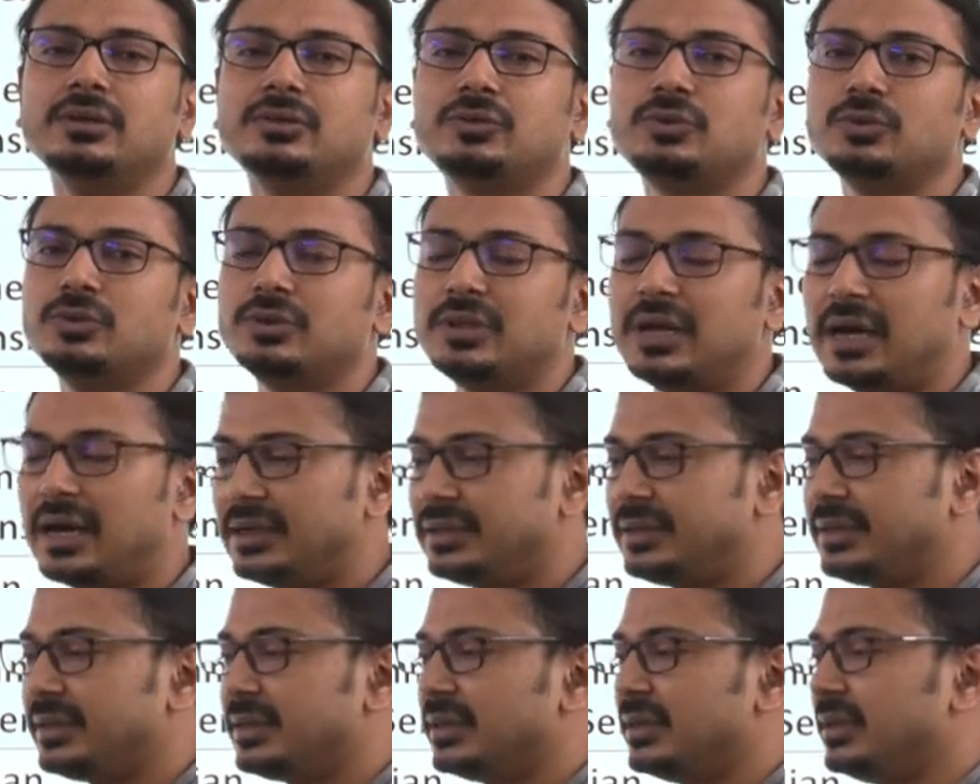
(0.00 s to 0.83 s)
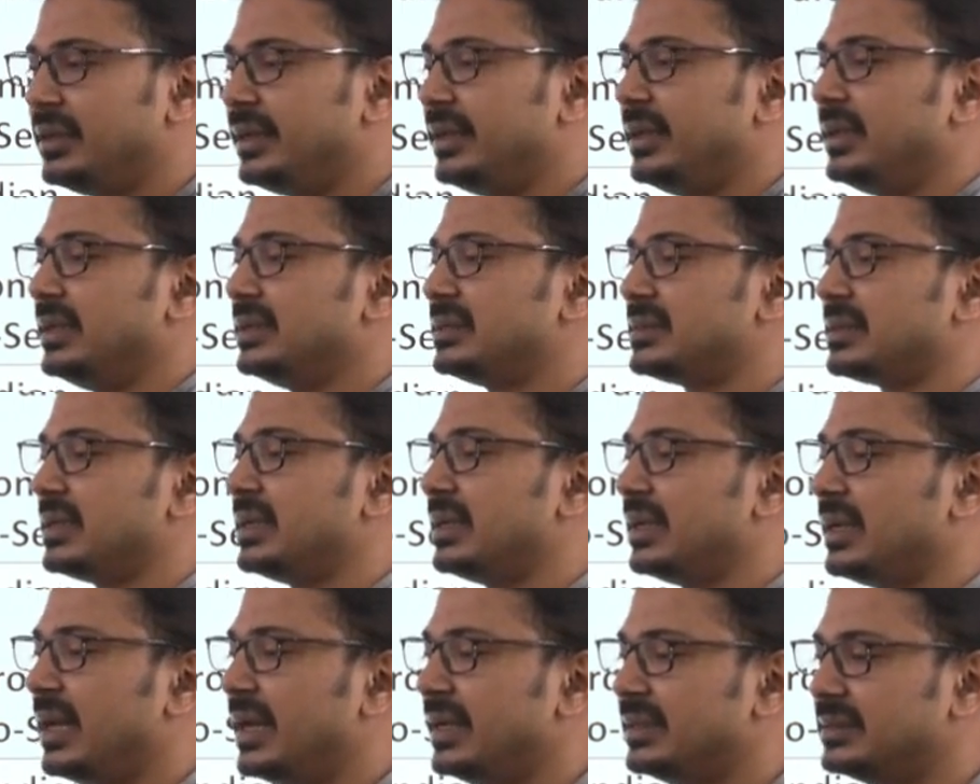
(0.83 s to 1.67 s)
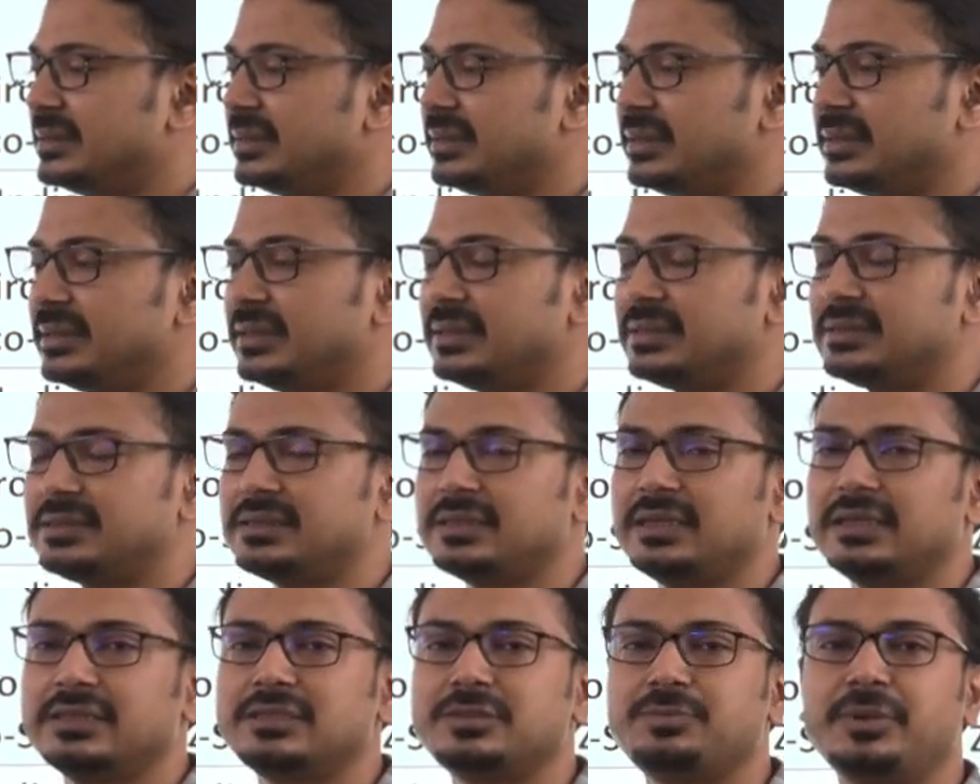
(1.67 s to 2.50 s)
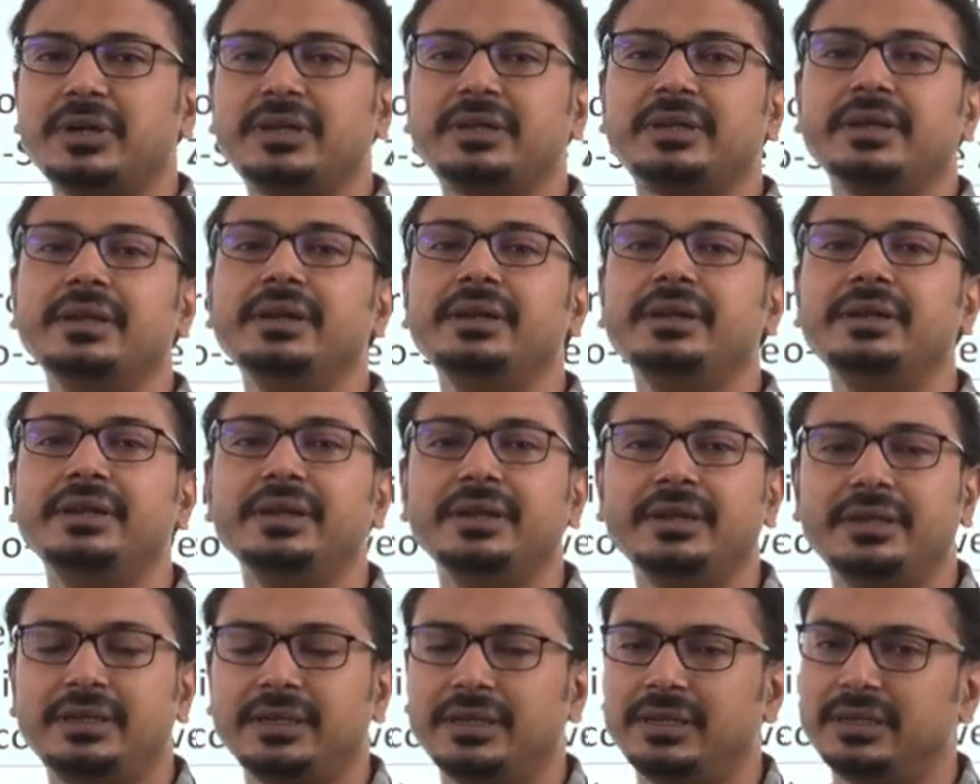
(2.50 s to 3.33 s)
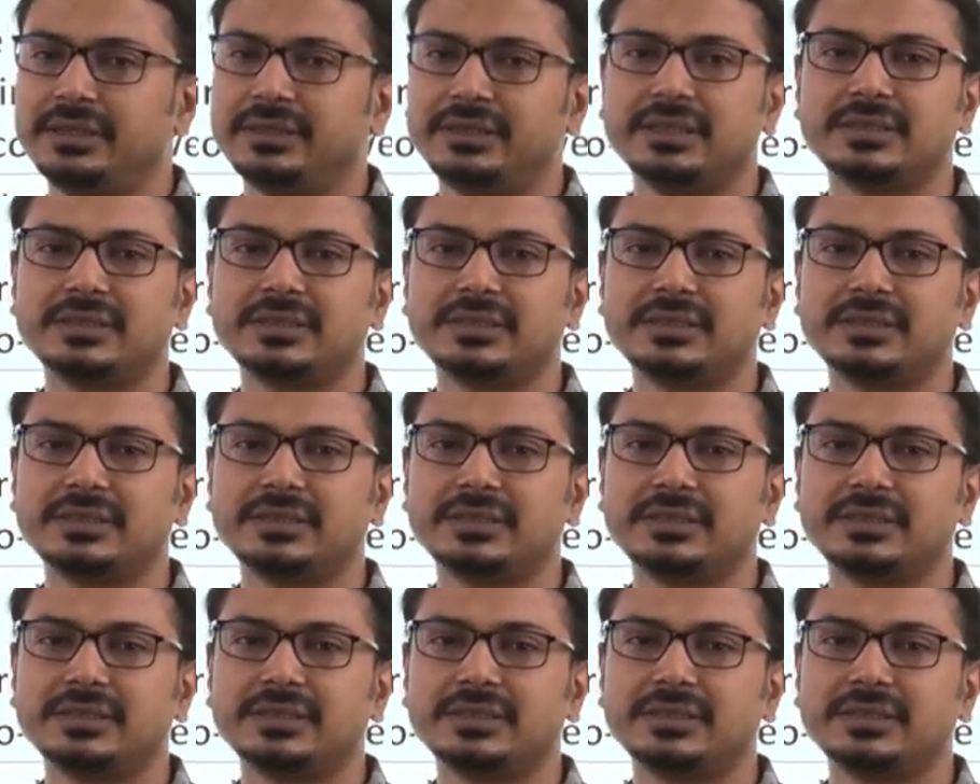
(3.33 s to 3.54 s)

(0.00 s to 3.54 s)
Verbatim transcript: So the article is analyzing this aspect in detail.